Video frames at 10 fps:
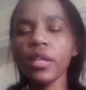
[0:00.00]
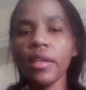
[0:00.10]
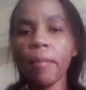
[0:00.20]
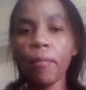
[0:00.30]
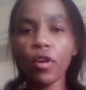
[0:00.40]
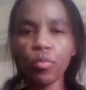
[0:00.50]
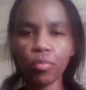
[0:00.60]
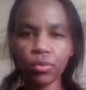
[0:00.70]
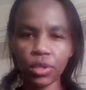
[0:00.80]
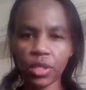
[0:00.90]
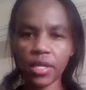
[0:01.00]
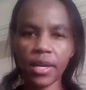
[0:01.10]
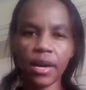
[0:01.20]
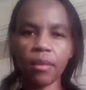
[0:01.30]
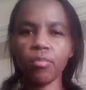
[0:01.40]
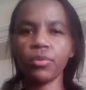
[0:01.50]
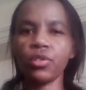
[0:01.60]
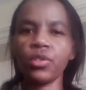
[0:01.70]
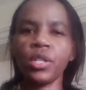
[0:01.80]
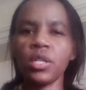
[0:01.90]
The boy pushed the cupboard
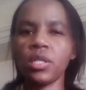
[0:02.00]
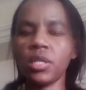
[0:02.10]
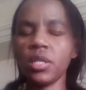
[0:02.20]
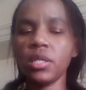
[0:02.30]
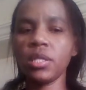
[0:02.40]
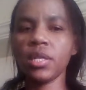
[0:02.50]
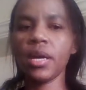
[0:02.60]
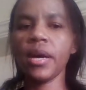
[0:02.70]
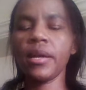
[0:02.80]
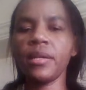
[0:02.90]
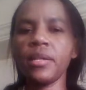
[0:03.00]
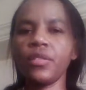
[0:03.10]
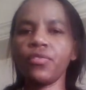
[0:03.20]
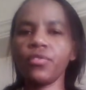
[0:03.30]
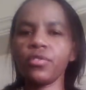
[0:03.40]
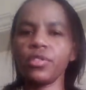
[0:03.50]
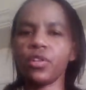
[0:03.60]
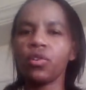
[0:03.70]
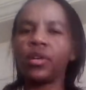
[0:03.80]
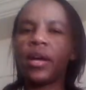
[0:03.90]
on his sister and it fell
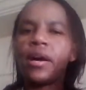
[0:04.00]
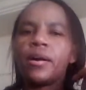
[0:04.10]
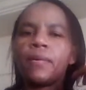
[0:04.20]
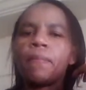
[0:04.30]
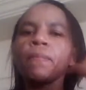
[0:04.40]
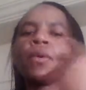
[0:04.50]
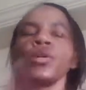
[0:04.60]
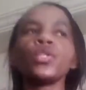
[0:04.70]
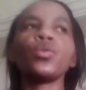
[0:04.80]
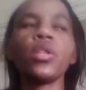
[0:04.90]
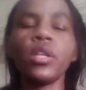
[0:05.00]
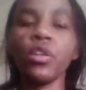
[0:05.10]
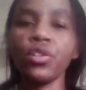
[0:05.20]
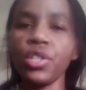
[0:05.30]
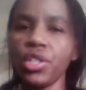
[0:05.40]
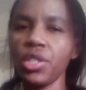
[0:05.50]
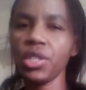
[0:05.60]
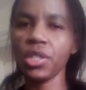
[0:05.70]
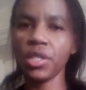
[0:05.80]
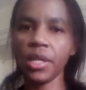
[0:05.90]
on her. So they thought
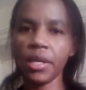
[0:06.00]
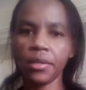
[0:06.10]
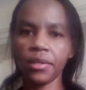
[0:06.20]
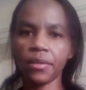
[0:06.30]
she's dead.